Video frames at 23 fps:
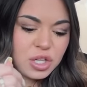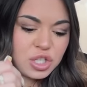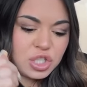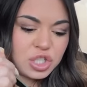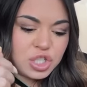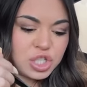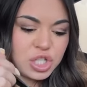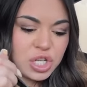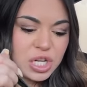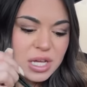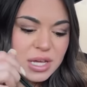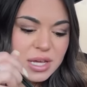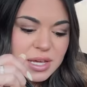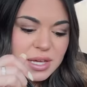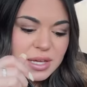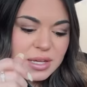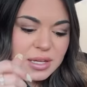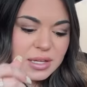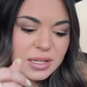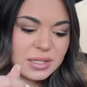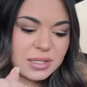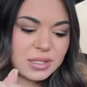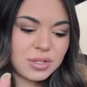
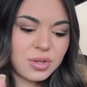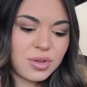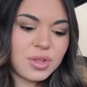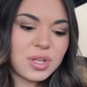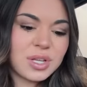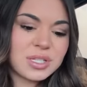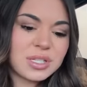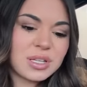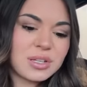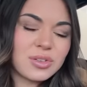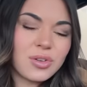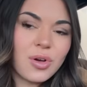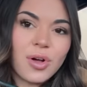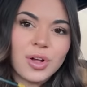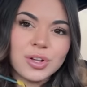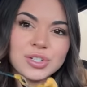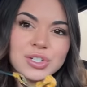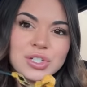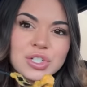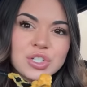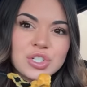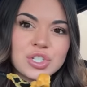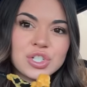Cheese. So this is all
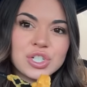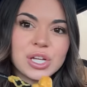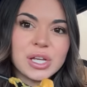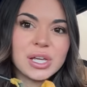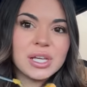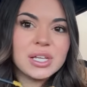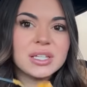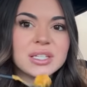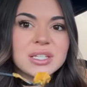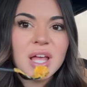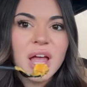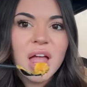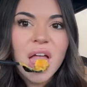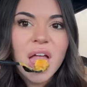just cheese?